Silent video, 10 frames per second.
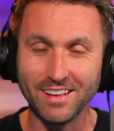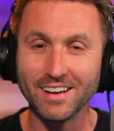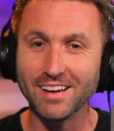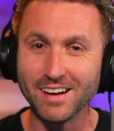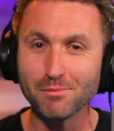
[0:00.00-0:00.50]

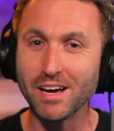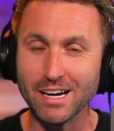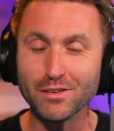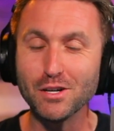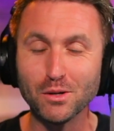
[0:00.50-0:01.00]
And I'm
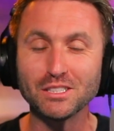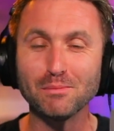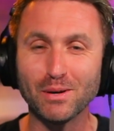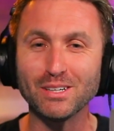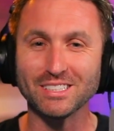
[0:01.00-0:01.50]
kind of a
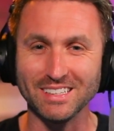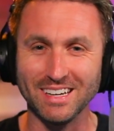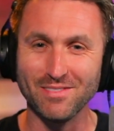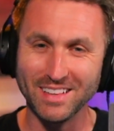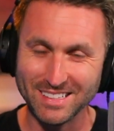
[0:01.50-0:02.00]
nosy
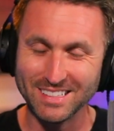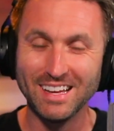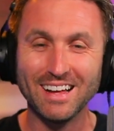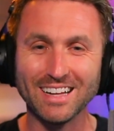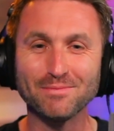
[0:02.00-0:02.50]
person. I mean,
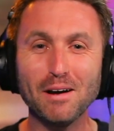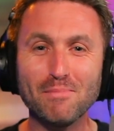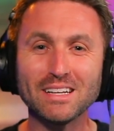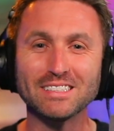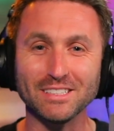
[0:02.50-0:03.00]
that's my
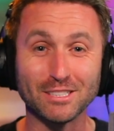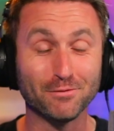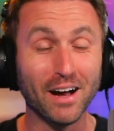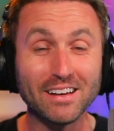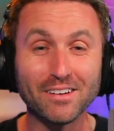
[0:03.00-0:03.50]
business,
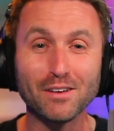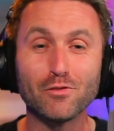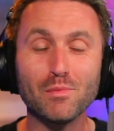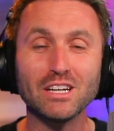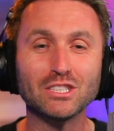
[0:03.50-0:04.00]
to find out
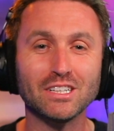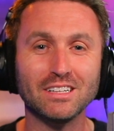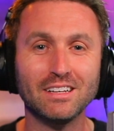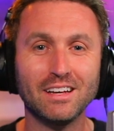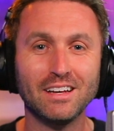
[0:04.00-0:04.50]

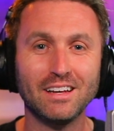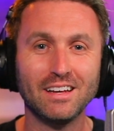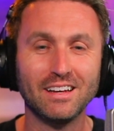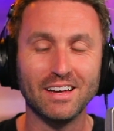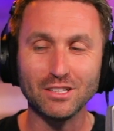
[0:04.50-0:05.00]
information
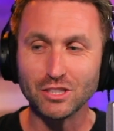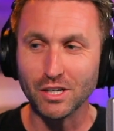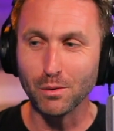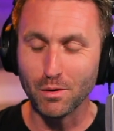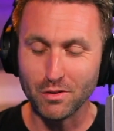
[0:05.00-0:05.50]
and
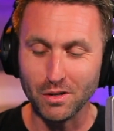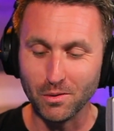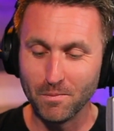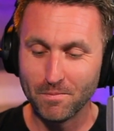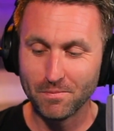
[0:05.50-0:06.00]
share it with you.